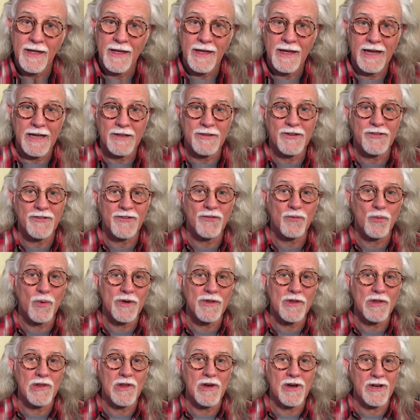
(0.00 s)
And this is where
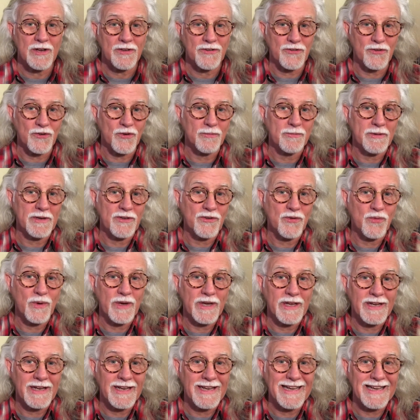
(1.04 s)
the lawsuit
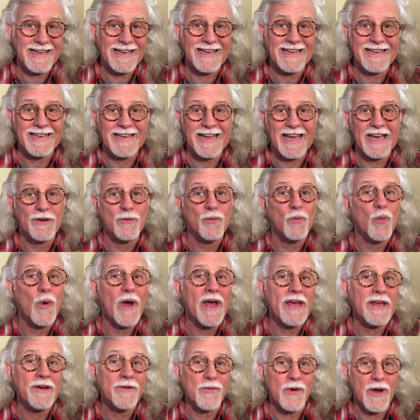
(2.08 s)
between Gideon and
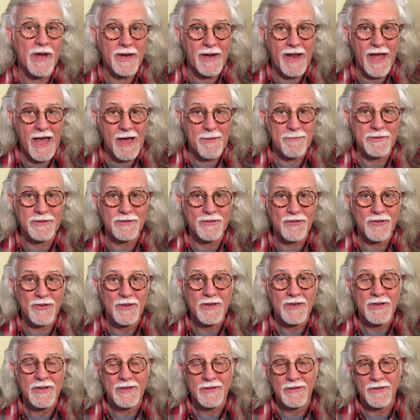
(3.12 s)
Wainwright happens.
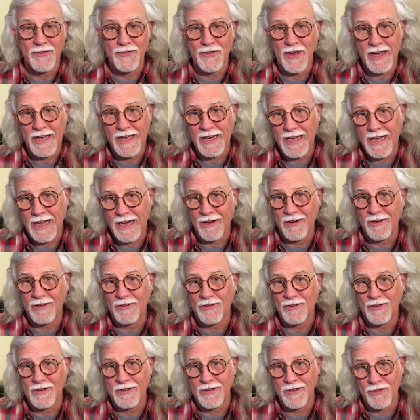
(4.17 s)
The second
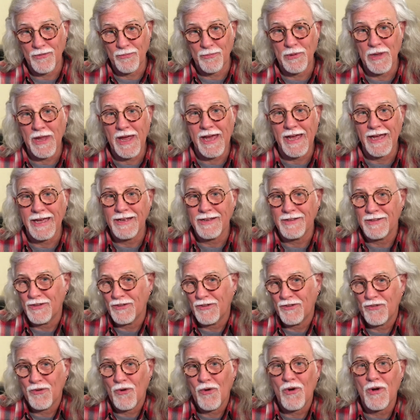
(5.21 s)
character in this play, in this
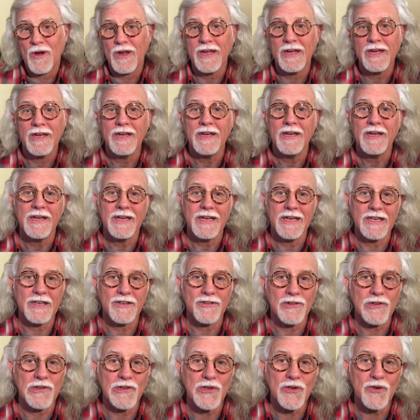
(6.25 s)
story,
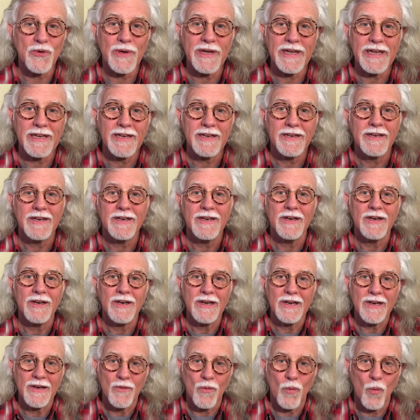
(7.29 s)
is Louis
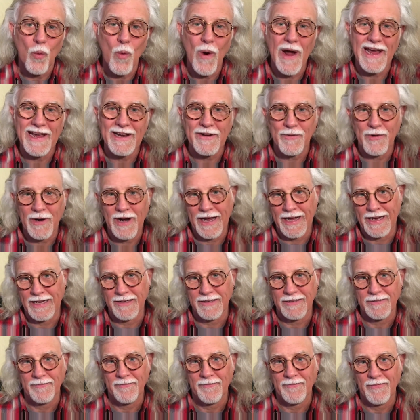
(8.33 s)
Wainwright.